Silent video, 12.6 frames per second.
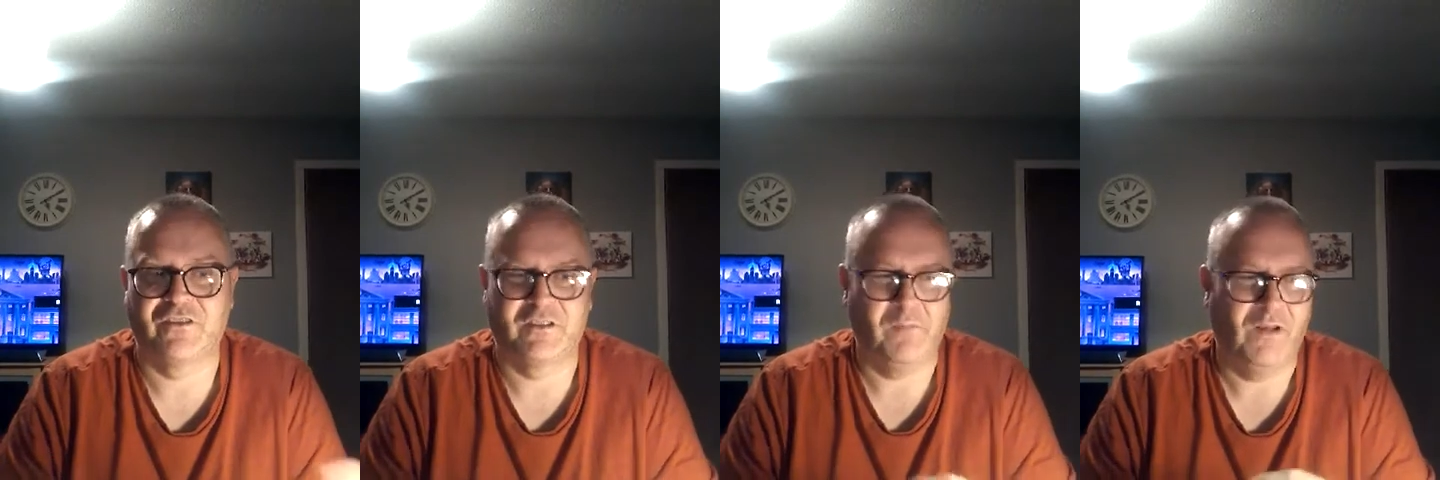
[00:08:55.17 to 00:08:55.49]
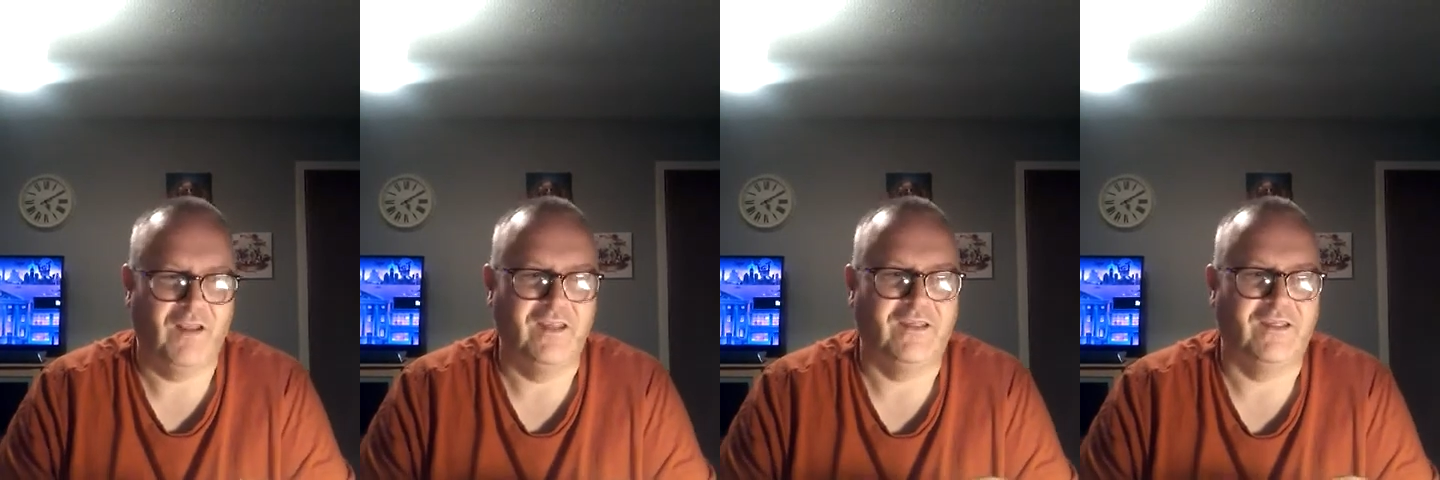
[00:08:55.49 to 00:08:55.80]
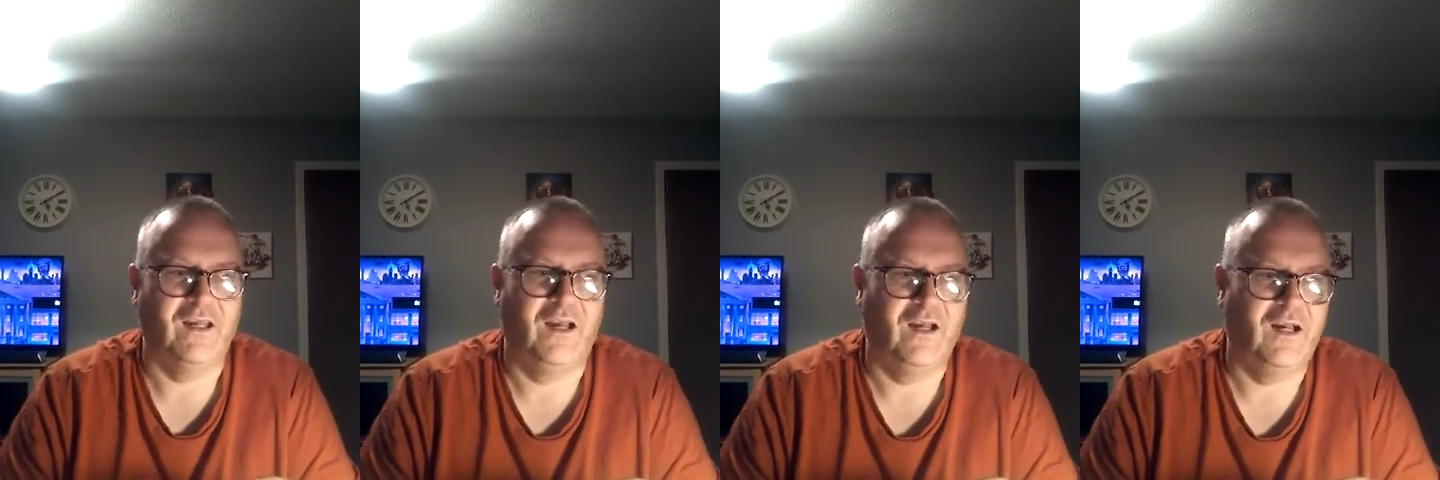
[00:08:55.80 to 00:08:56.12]
It's a bit like
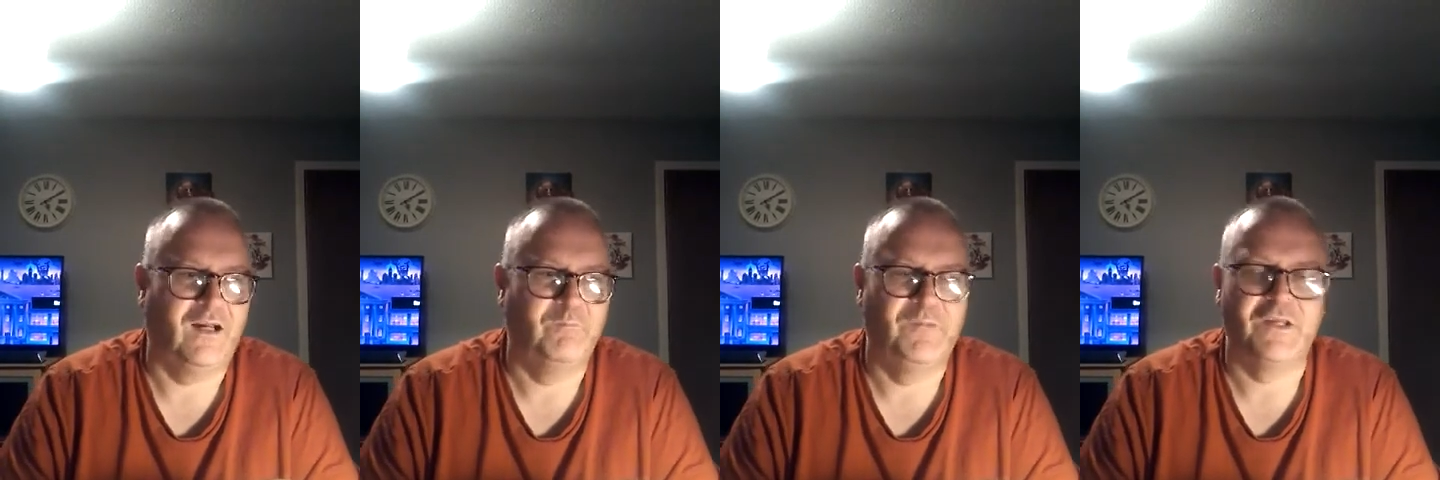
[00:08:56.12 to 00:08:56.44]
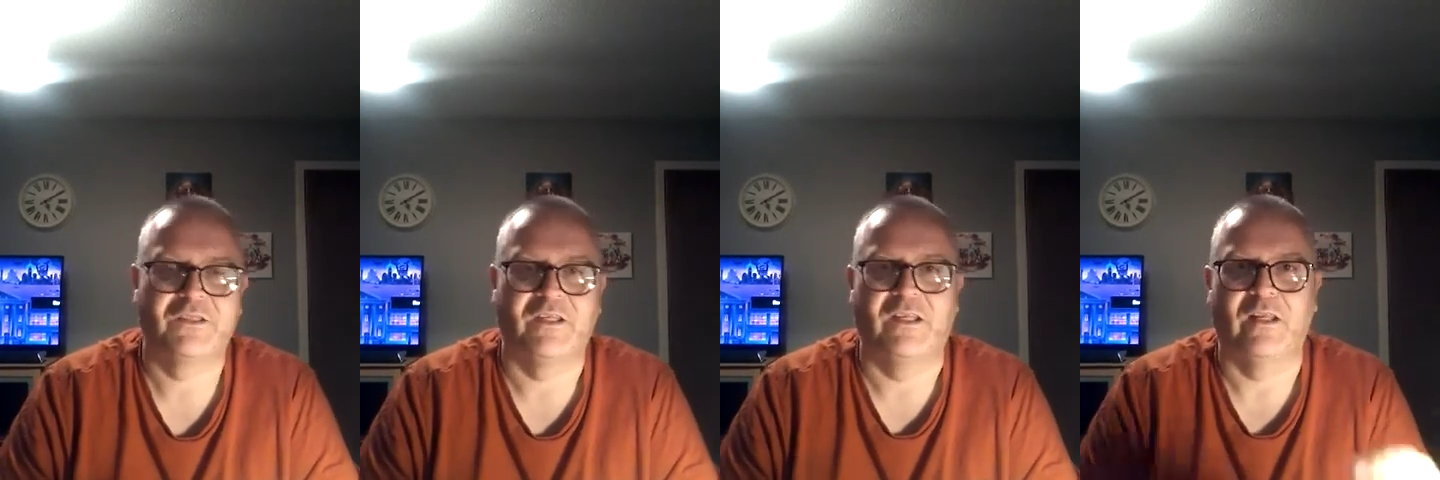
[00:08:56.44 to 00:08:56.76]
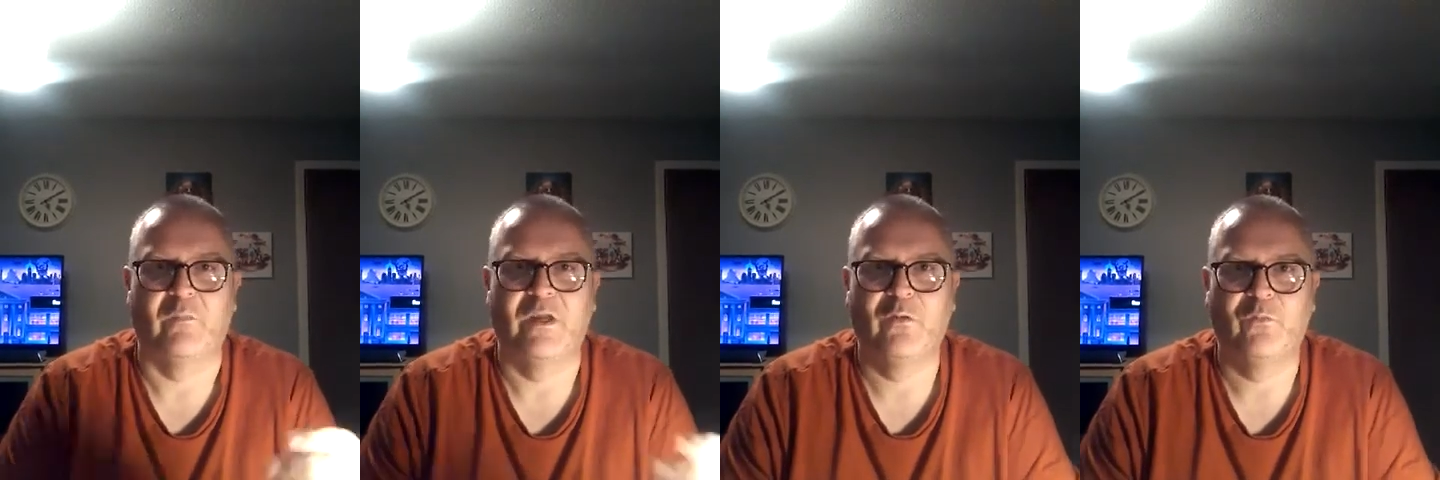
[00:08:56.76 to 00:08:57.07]
a person,
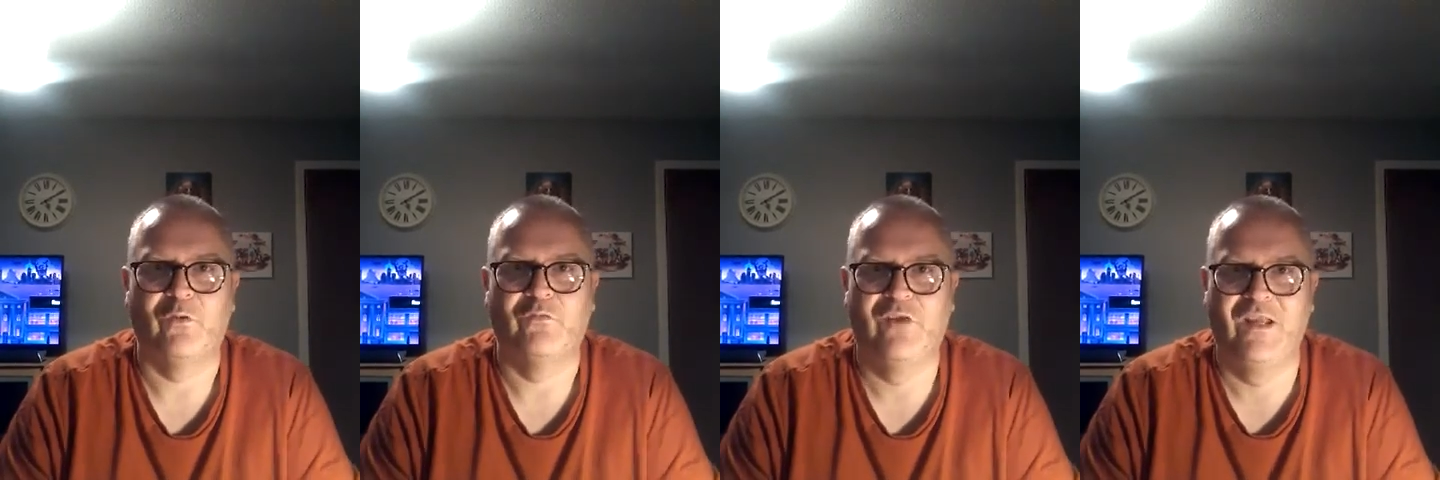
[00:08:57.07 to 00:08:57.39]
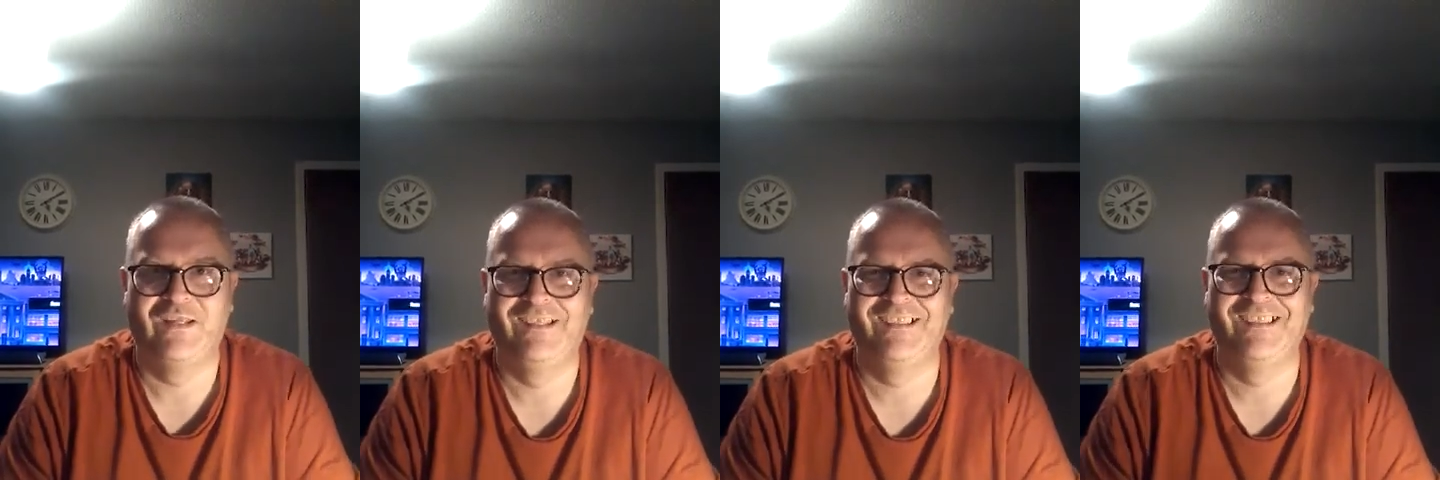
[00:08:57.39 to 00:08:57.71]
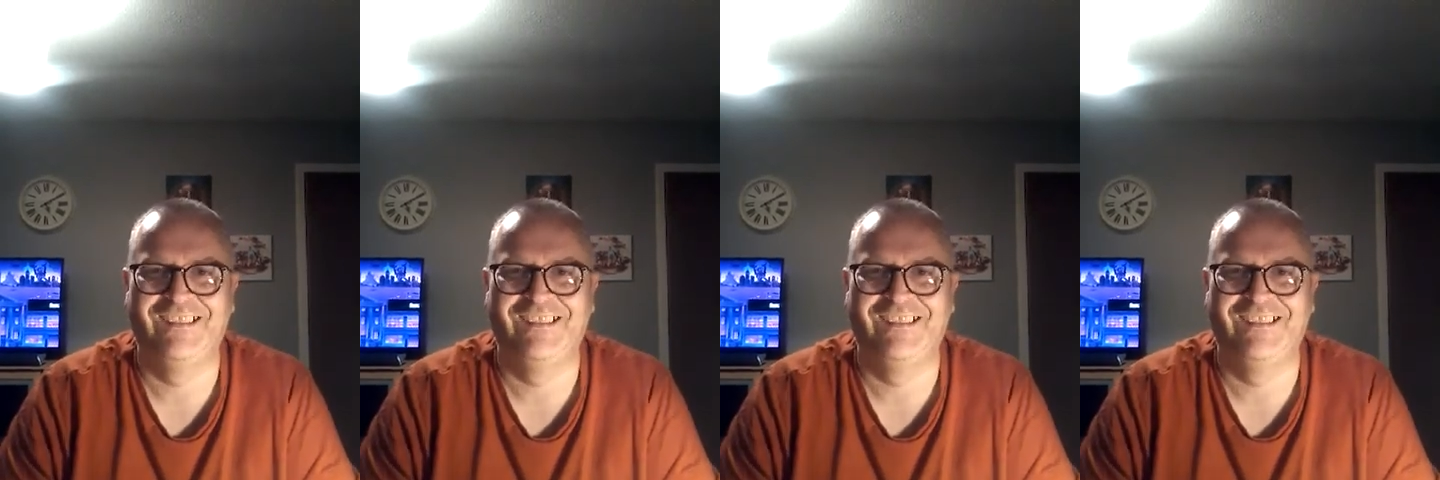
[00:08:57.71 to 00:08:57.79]
a werewolf.